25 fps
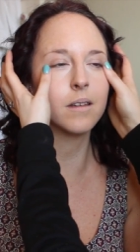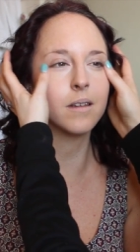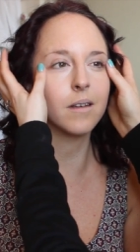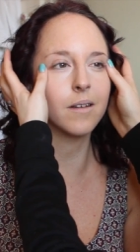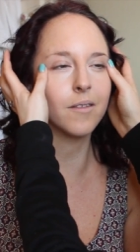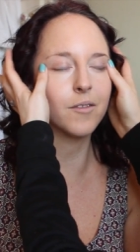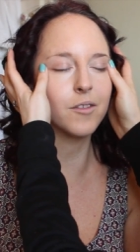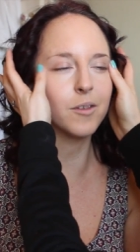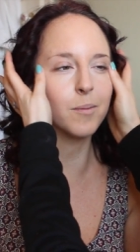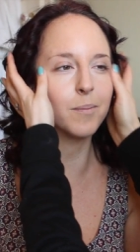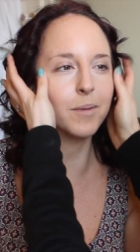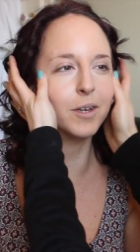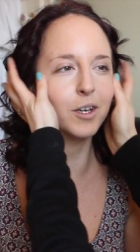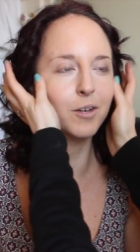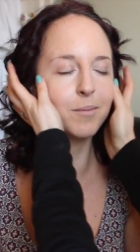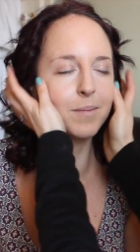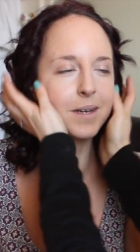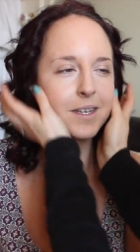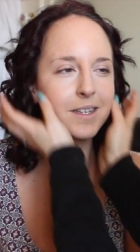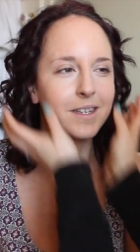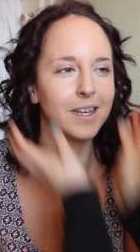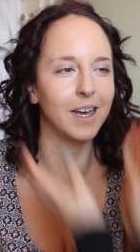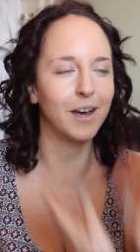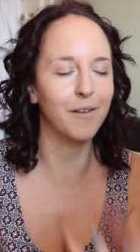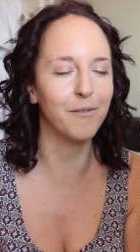I have to, to make build
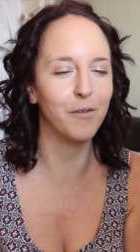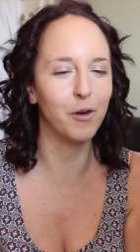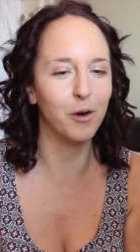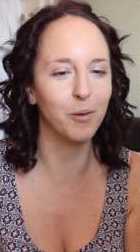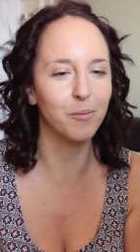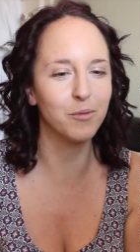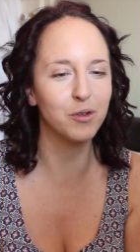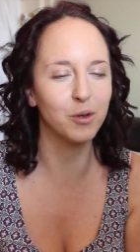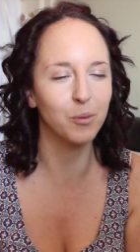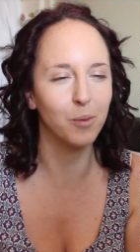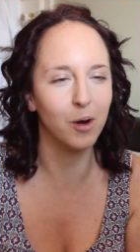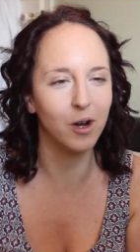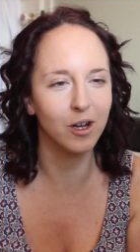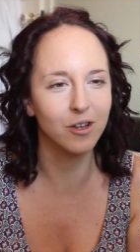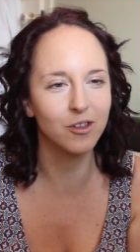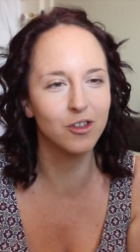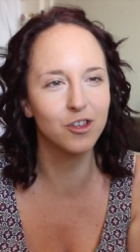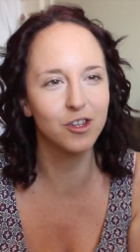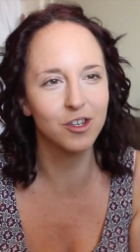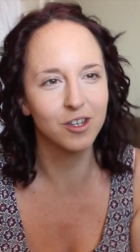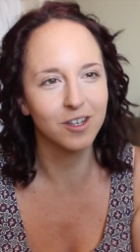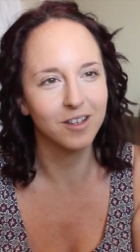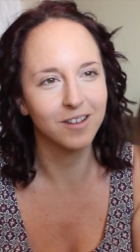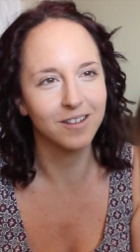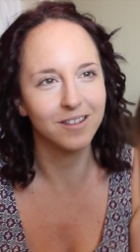myself up to
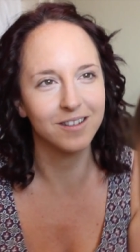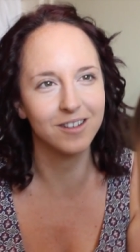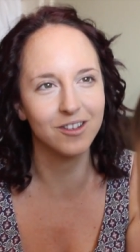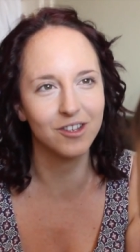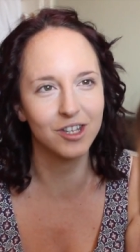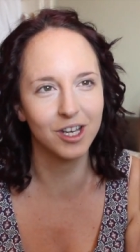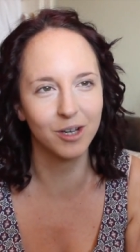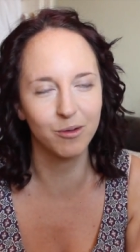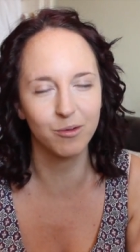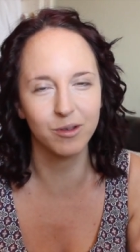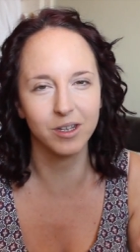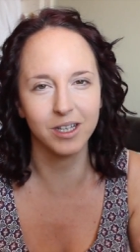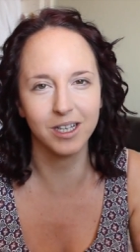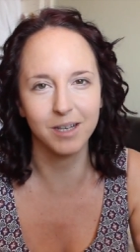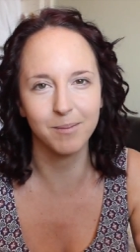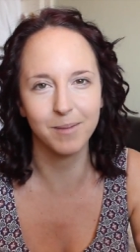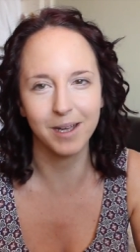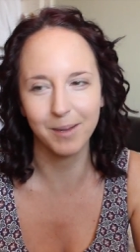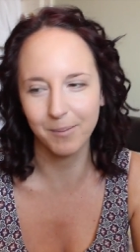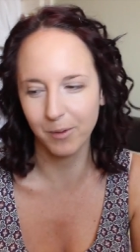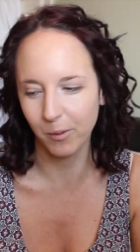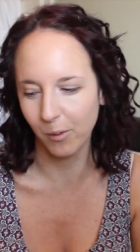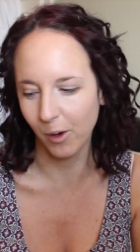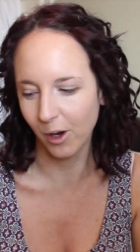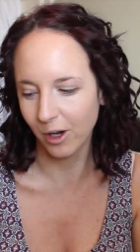watch the shows that you
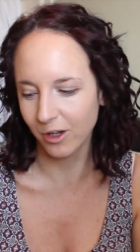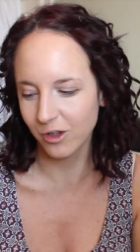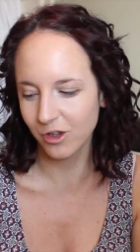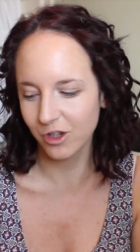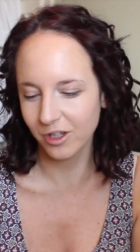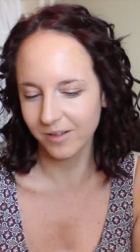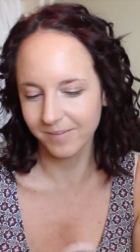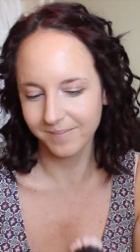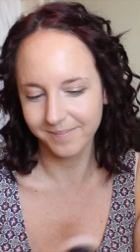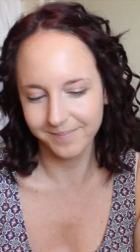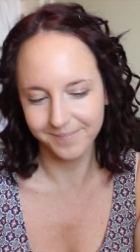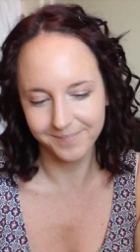make me watch. I'm like,